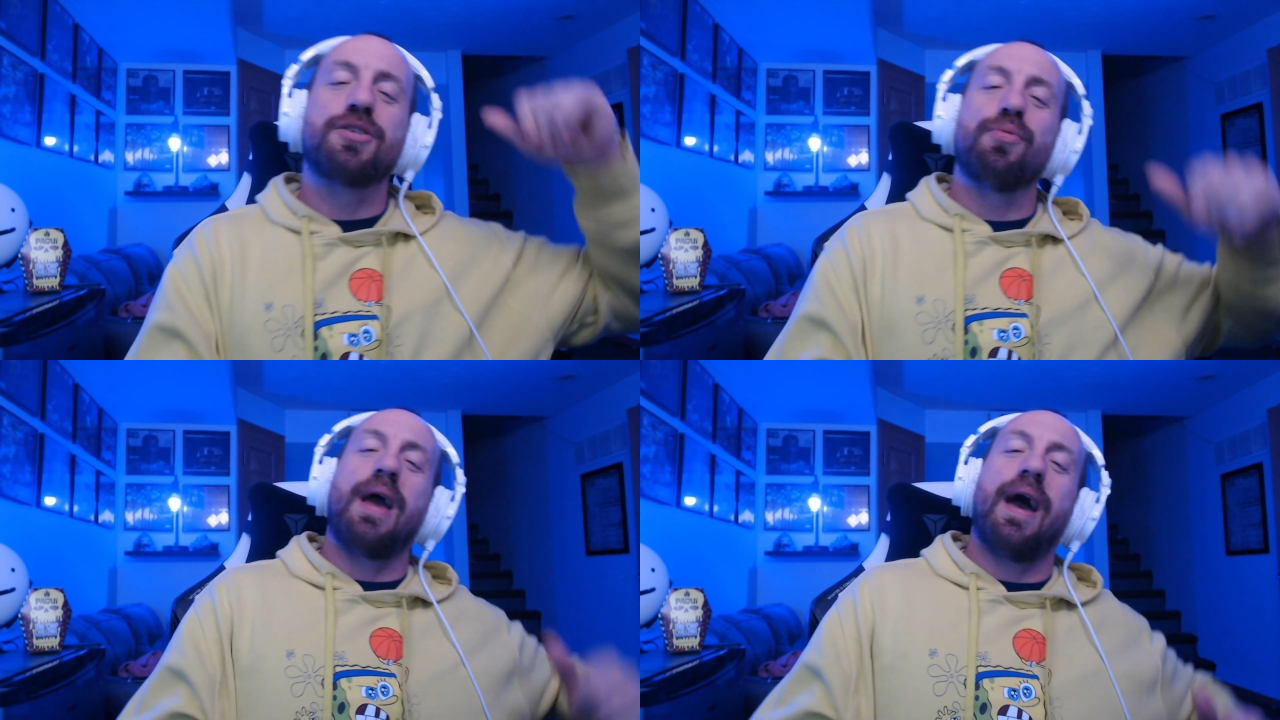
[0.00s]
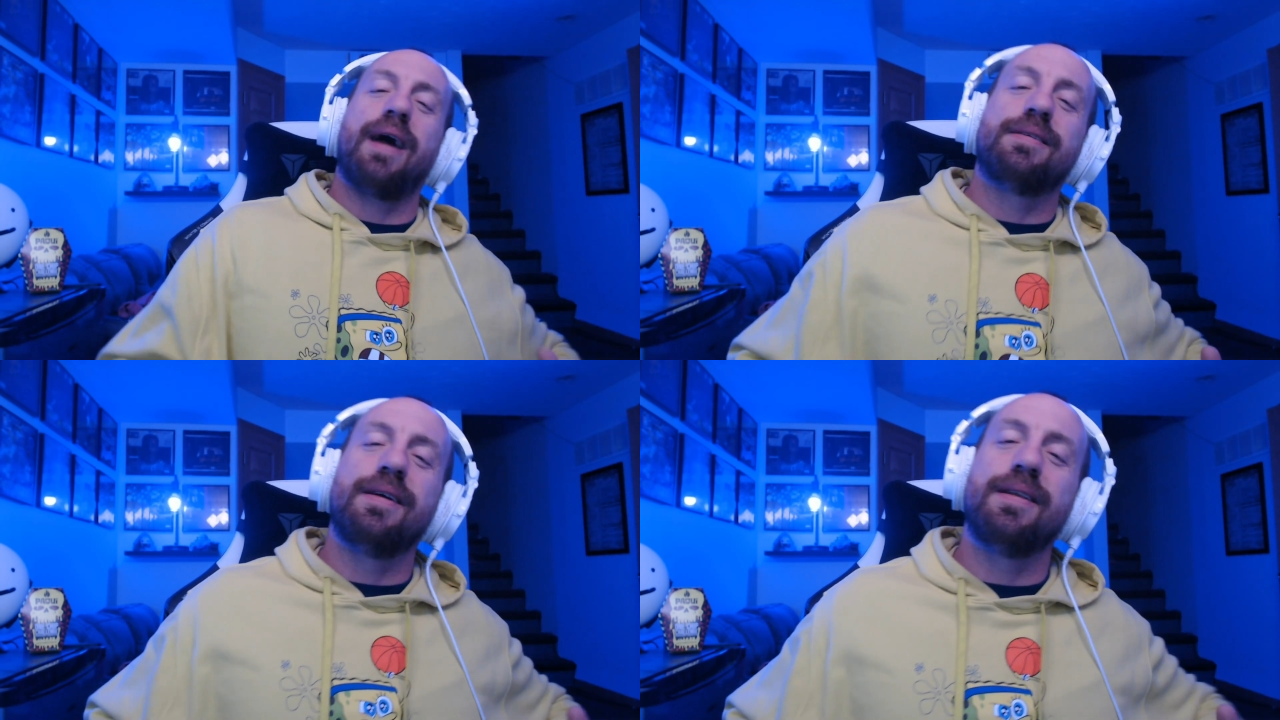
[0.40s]
to
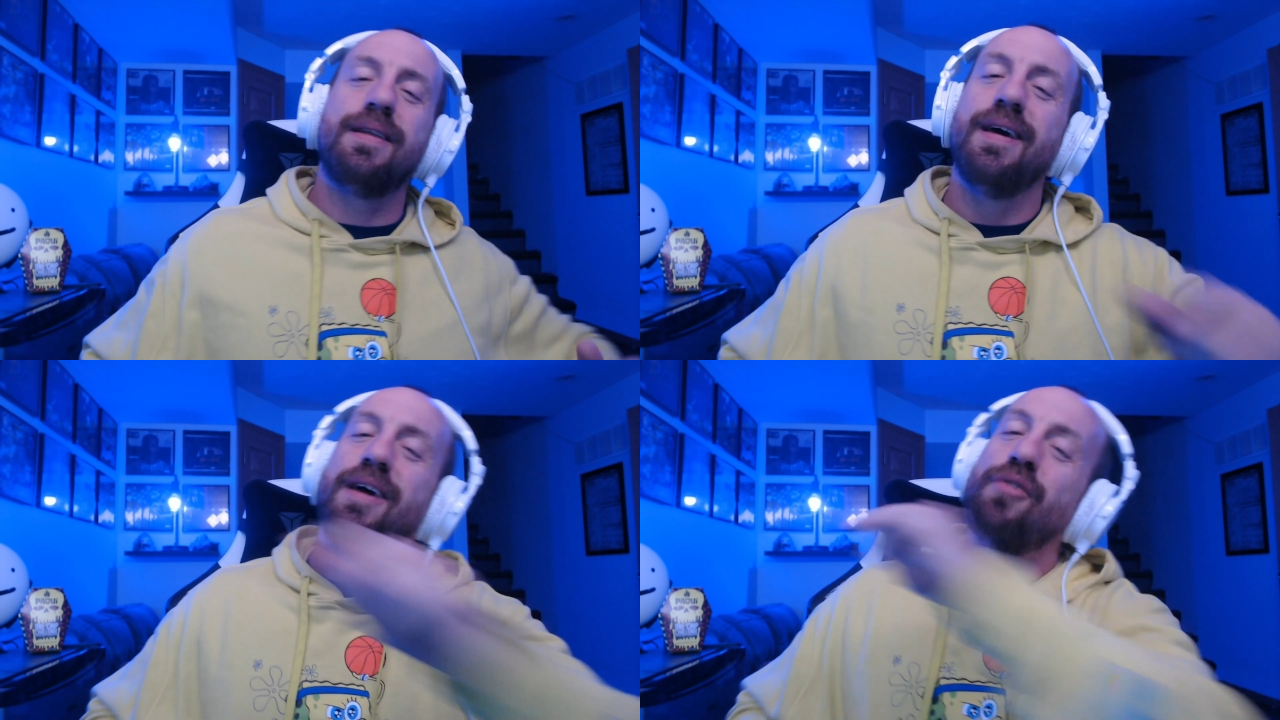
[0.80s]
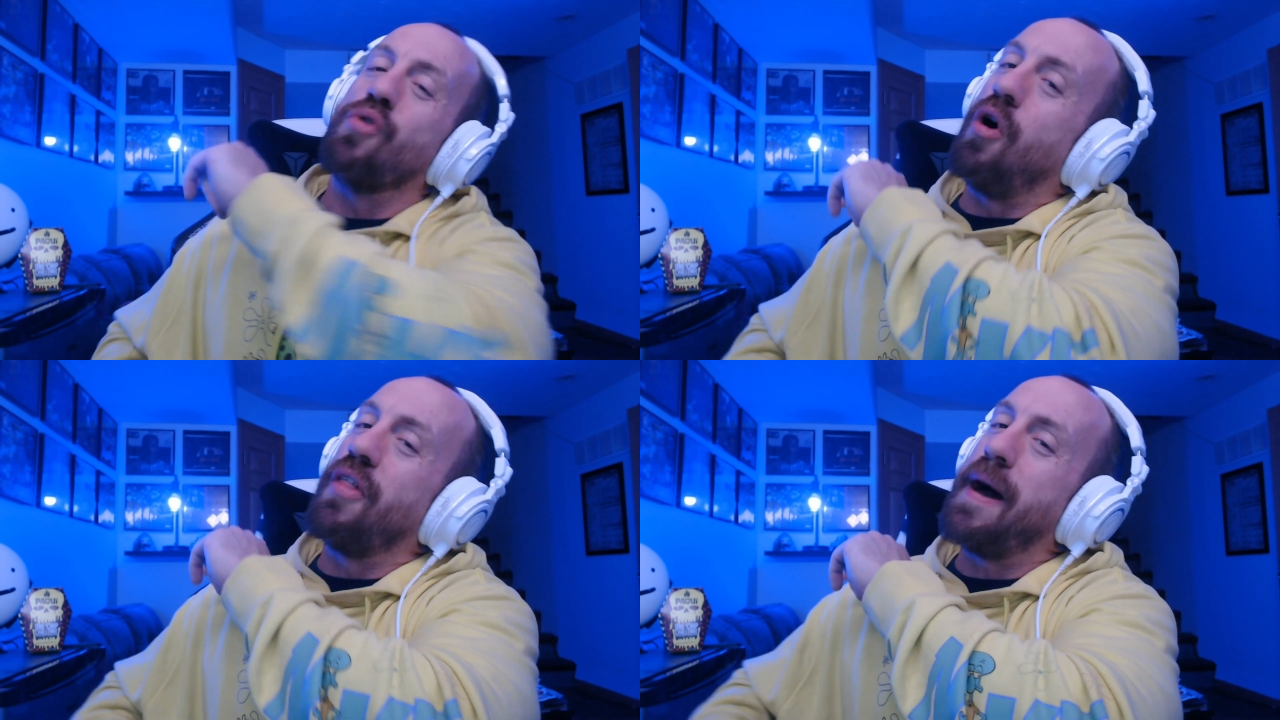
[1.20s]
reacting and
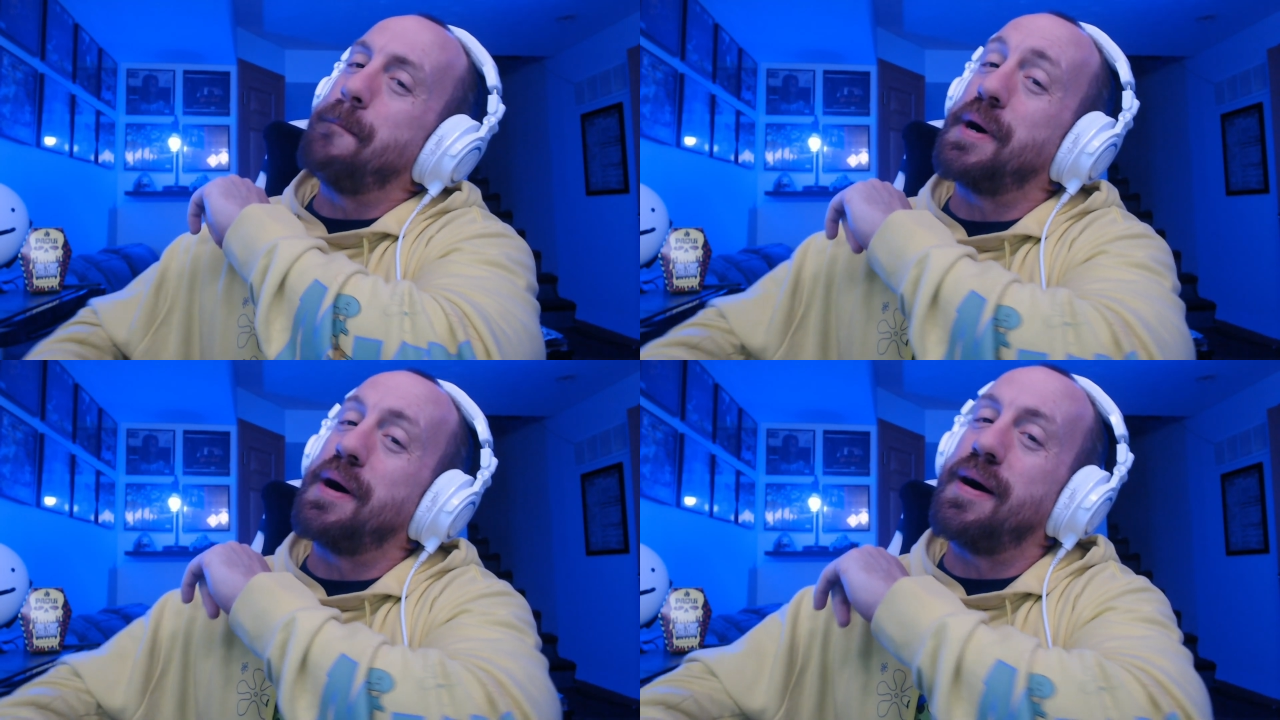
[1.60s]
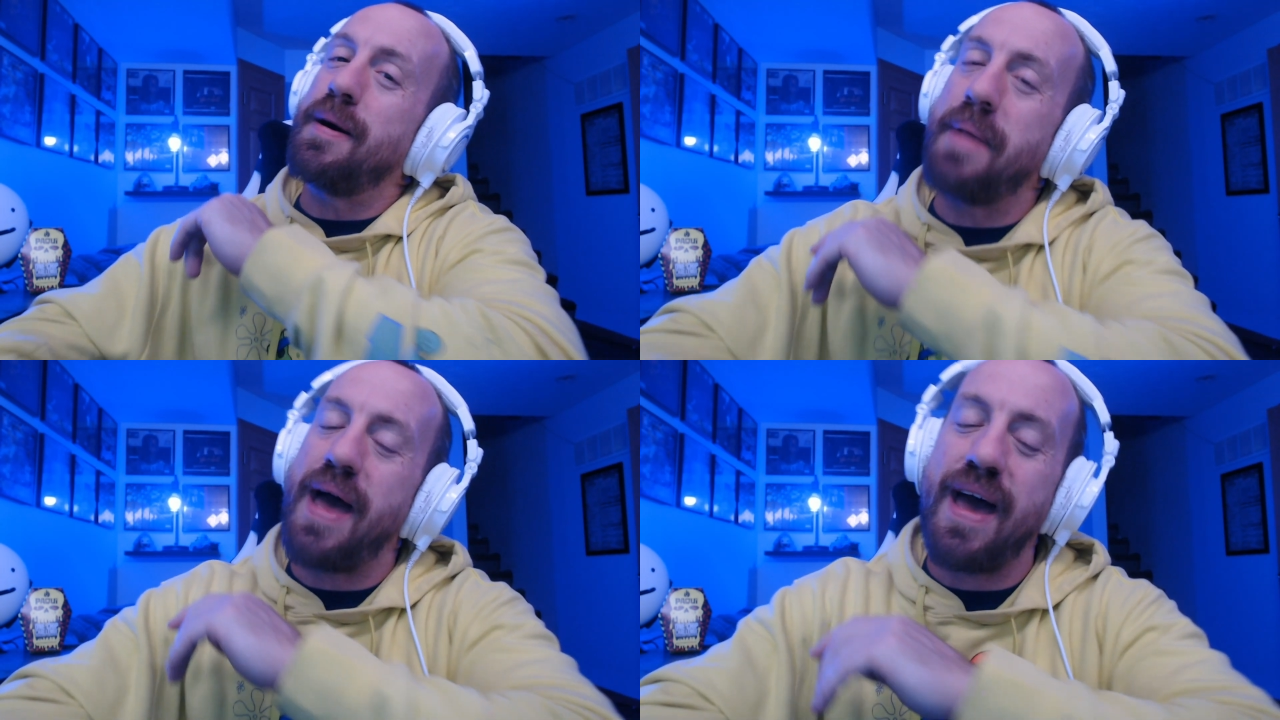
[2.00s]
roll that
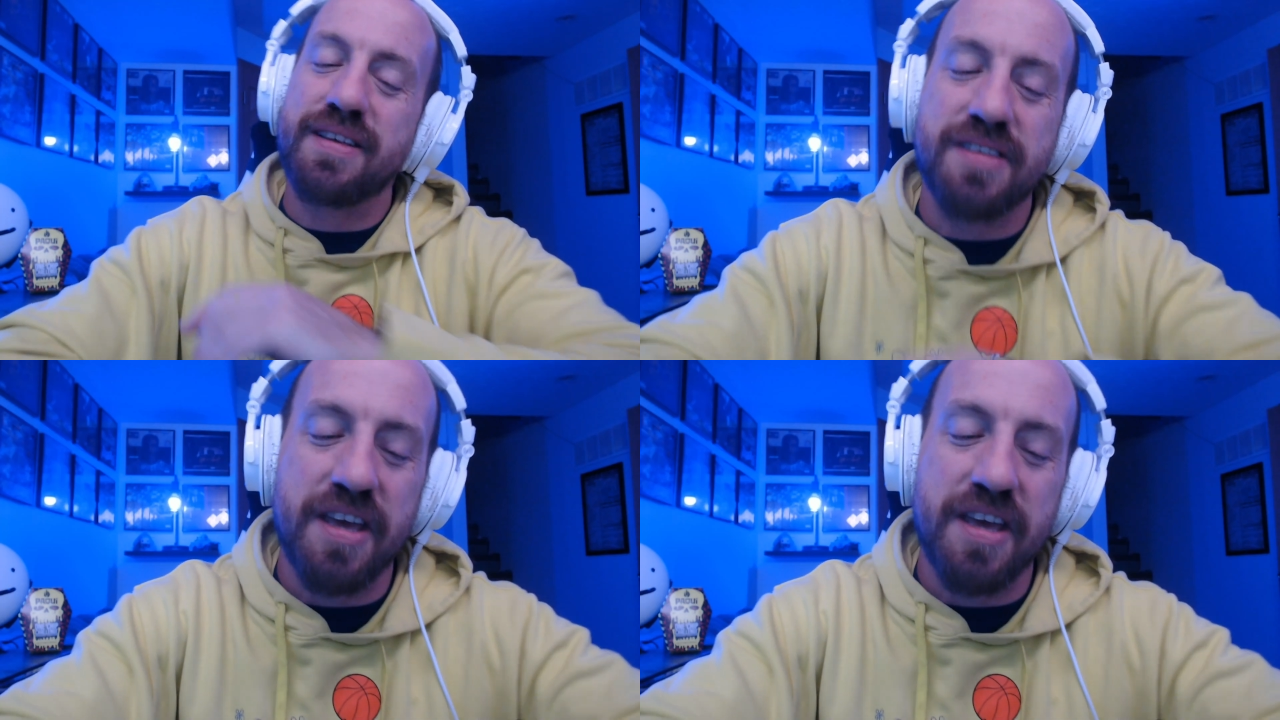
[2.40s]
bomb ass